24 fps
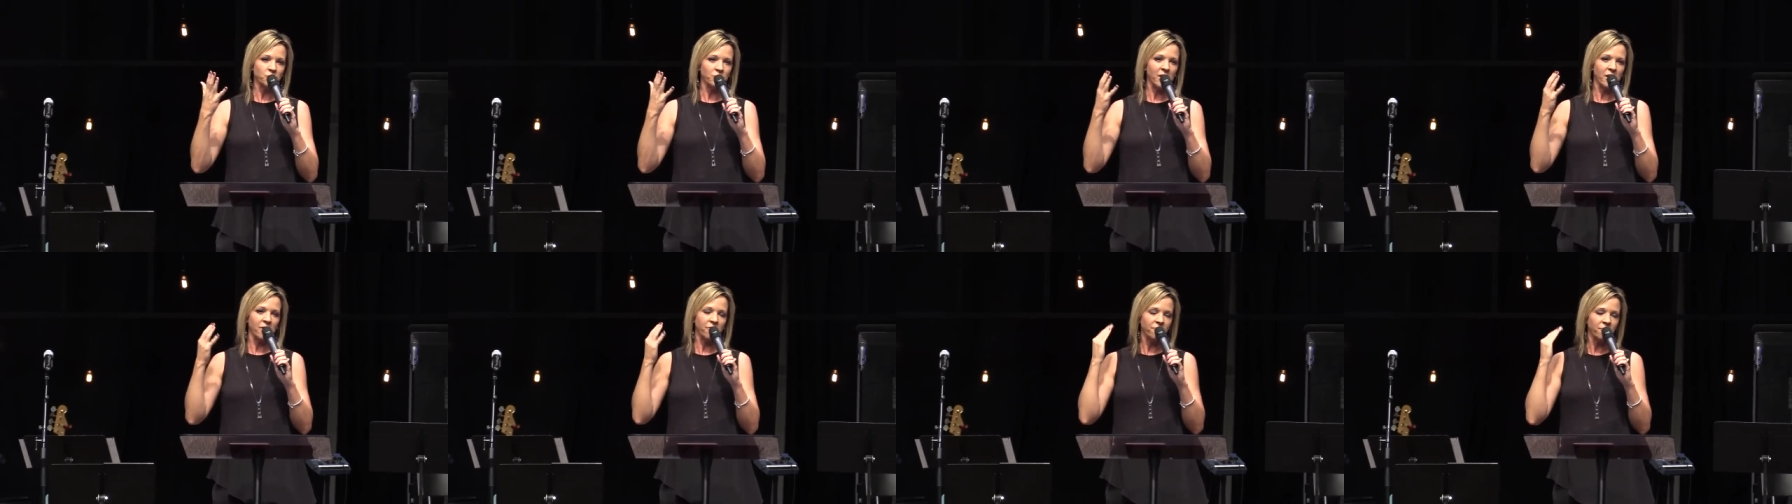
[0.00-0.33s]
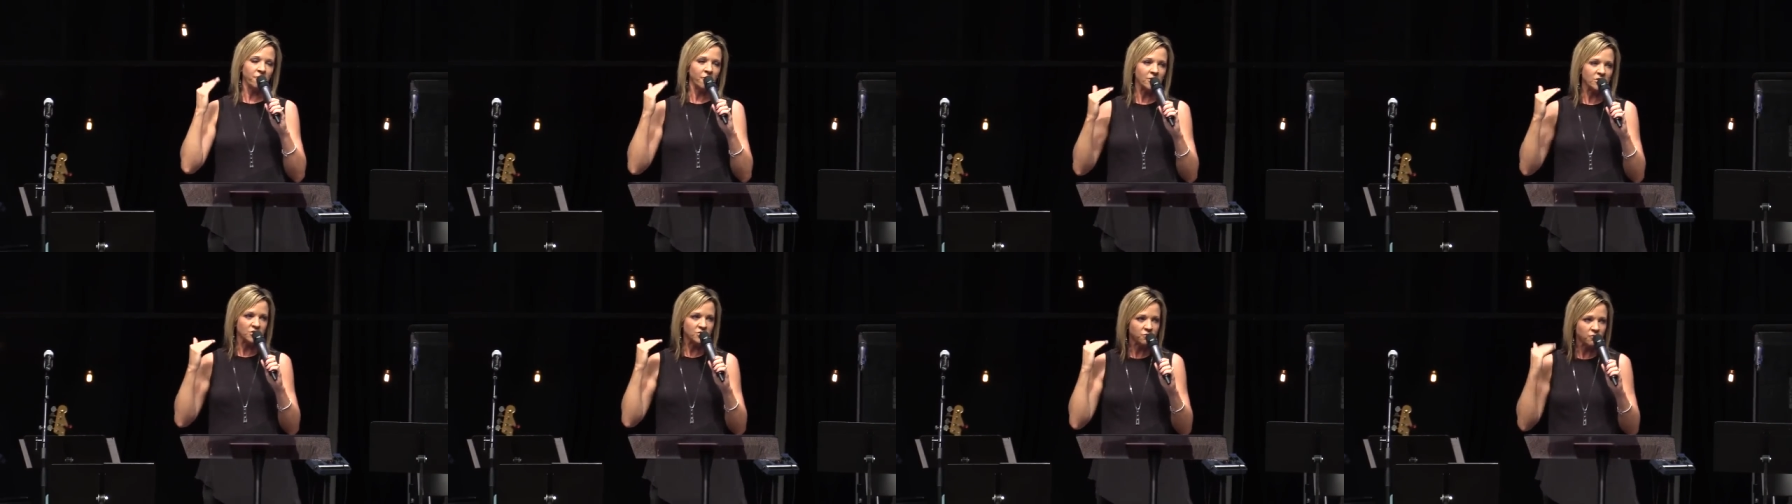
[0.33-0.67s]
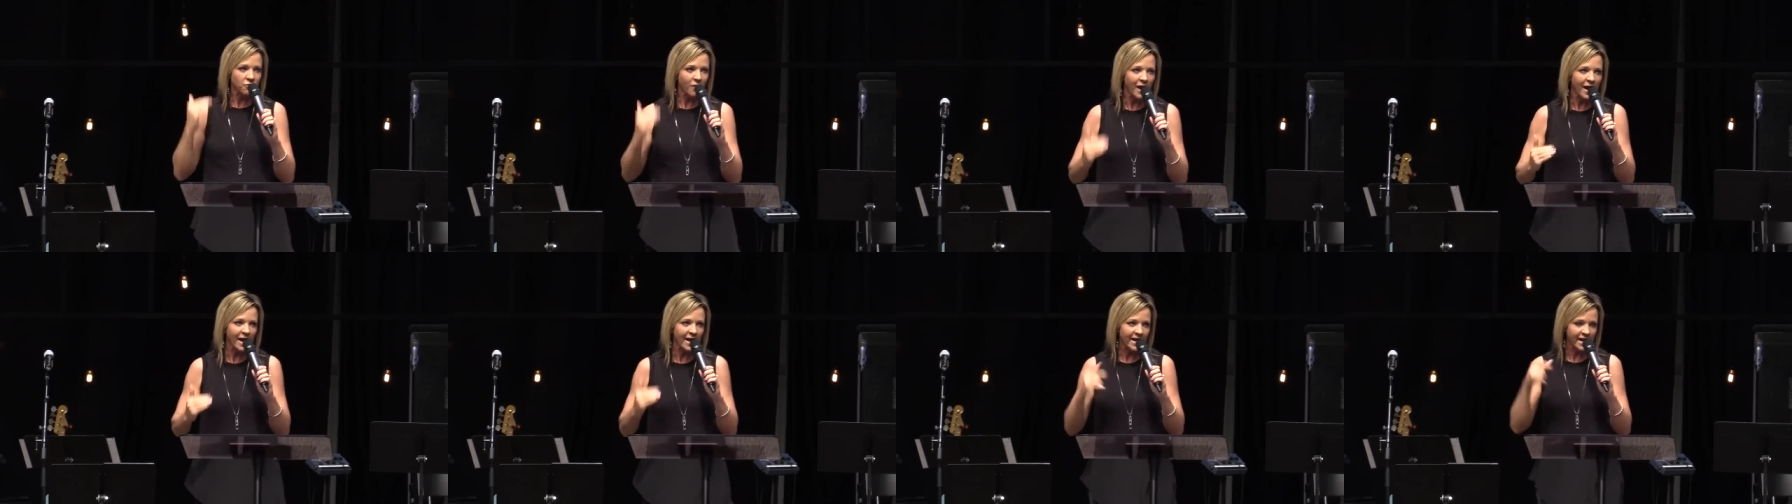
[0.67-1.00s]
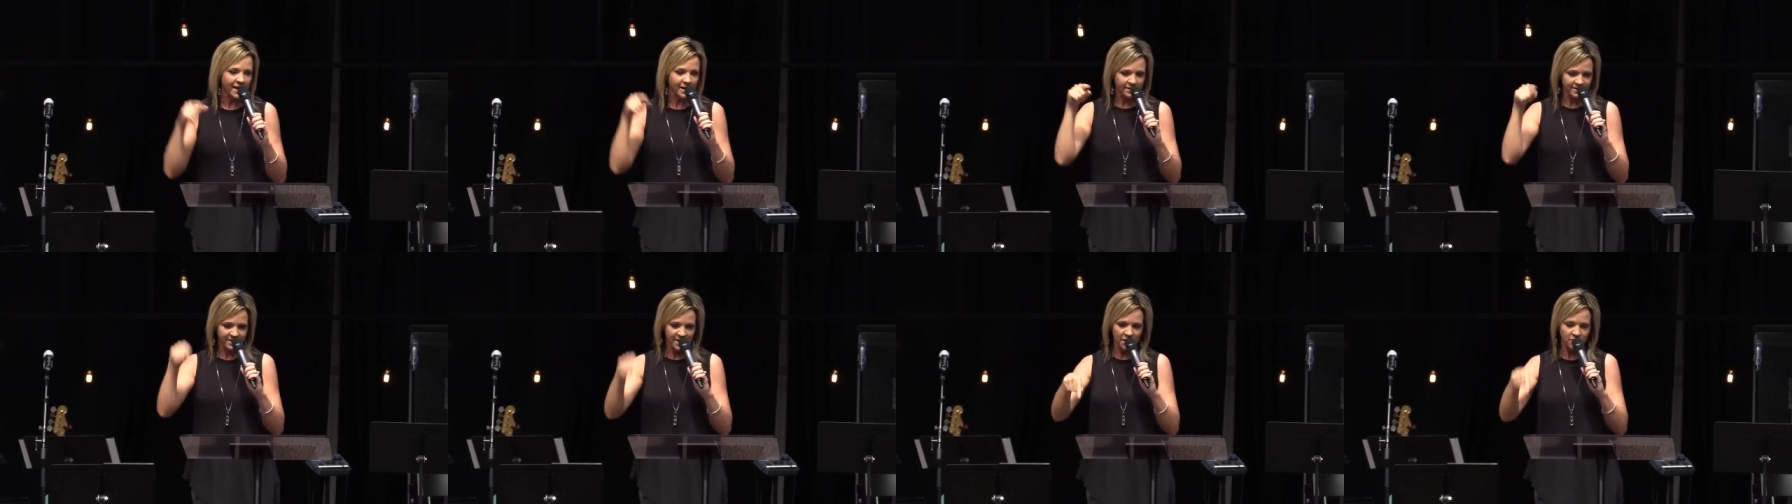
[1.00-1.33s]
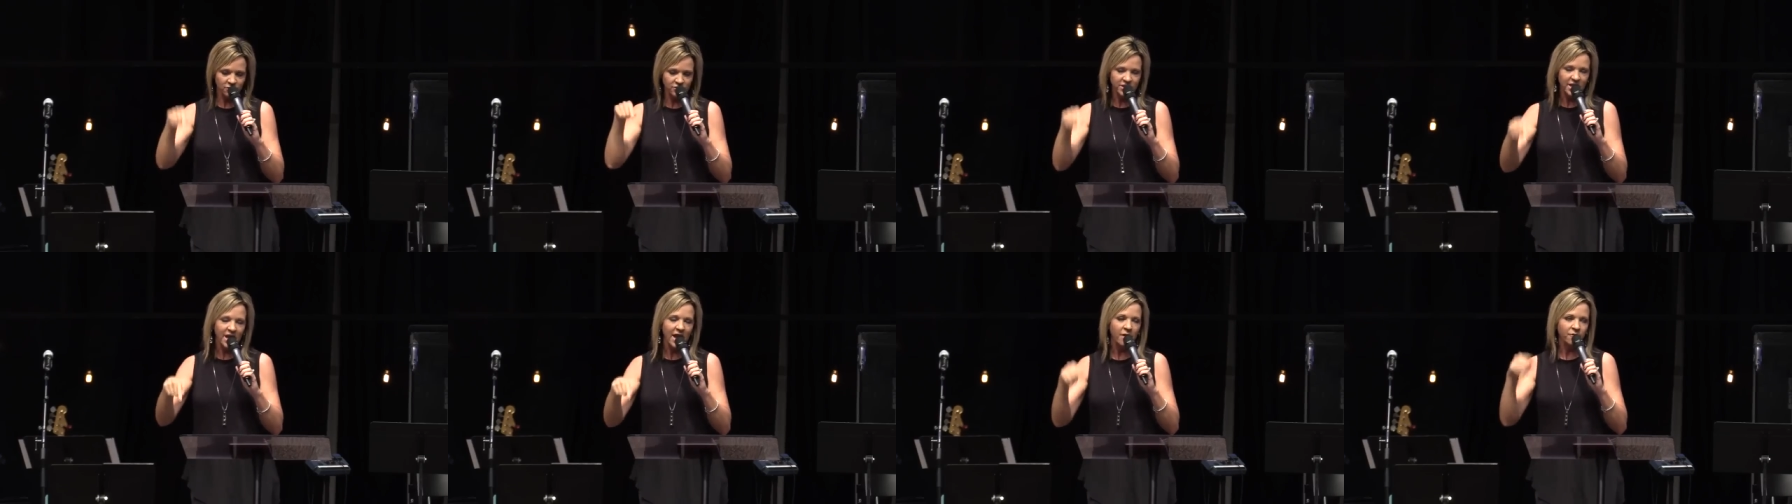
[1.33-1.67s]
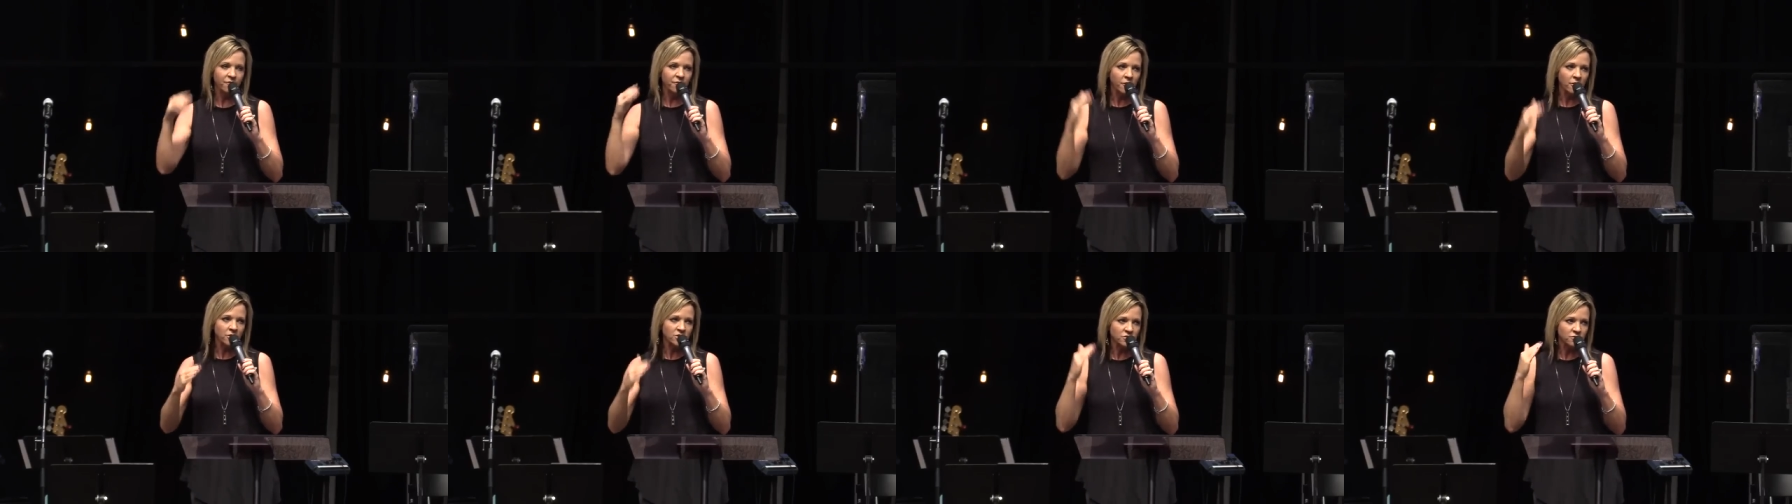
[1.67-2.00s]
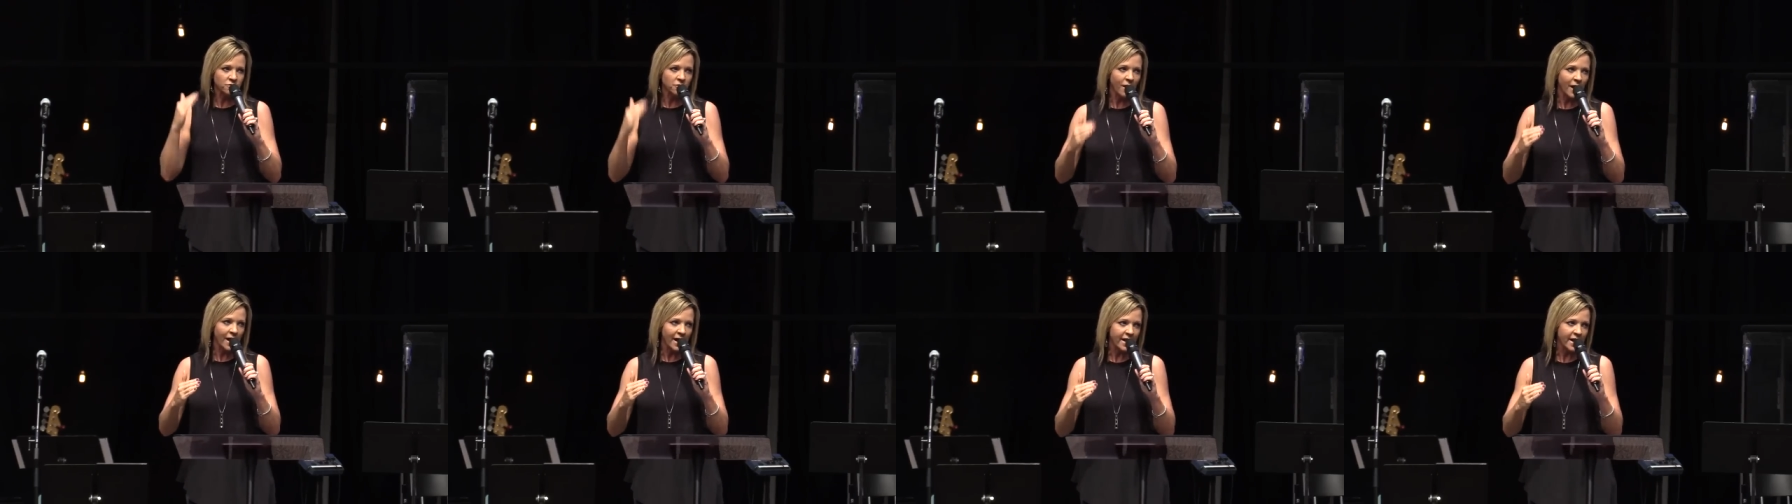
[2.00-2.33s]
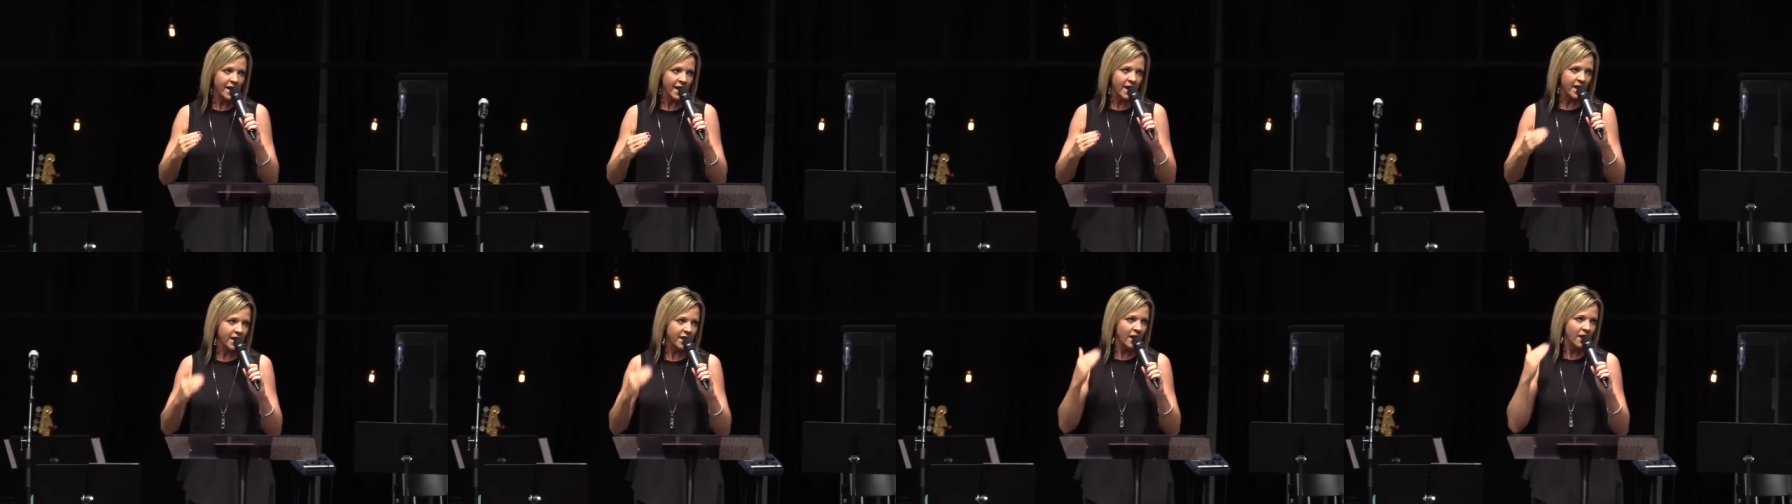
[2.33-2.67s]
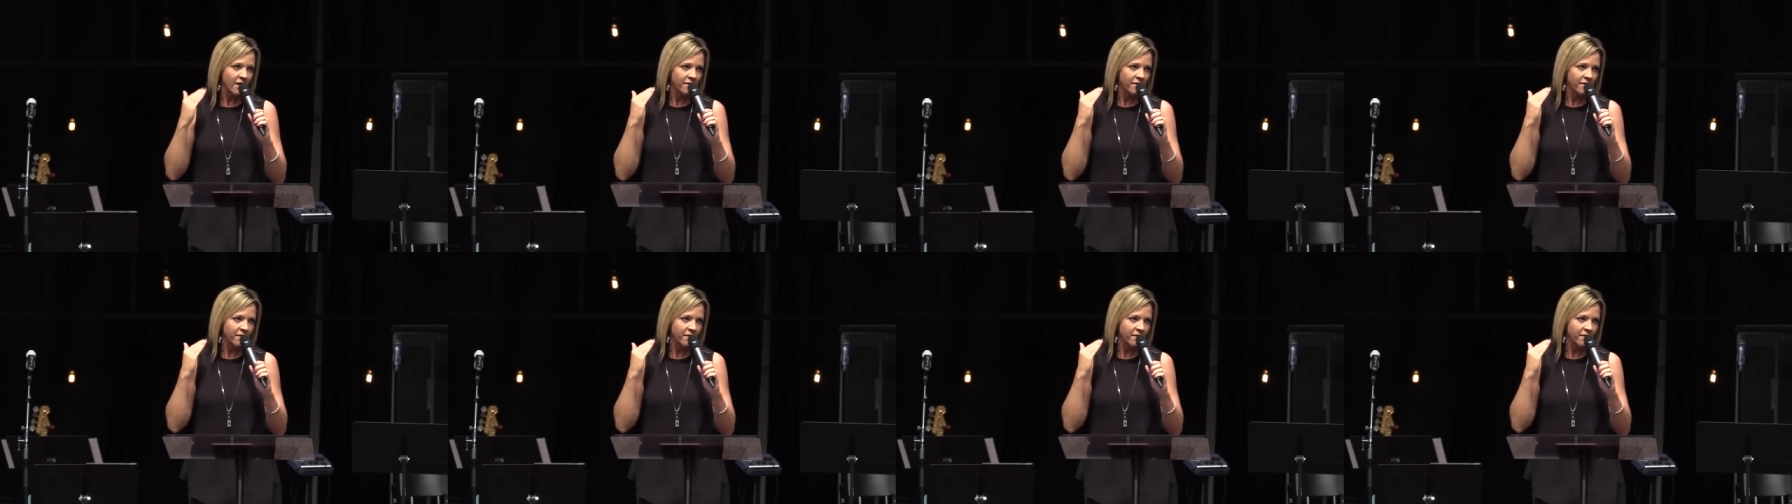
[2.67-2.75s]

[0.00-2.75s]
prayer first friday downtown first friday